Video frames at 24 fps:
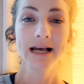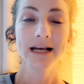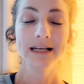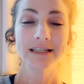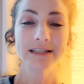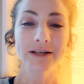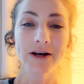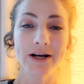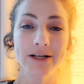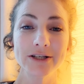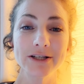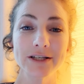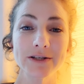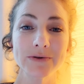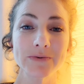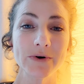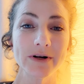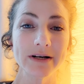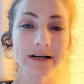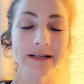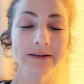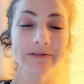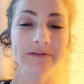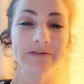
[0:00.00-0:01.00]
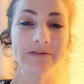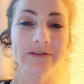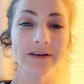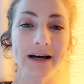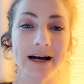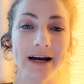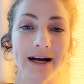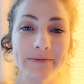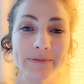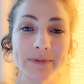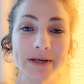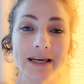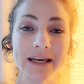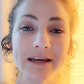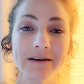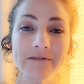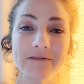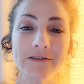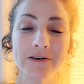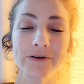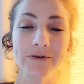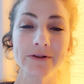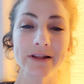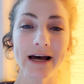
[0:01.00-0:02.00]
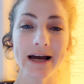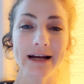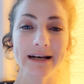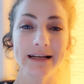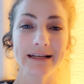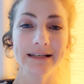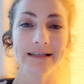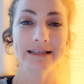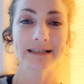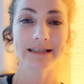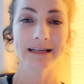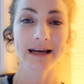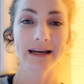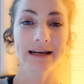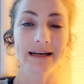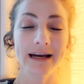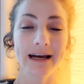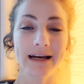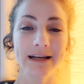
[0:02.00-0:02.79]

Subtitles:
So I just want to give you that insight.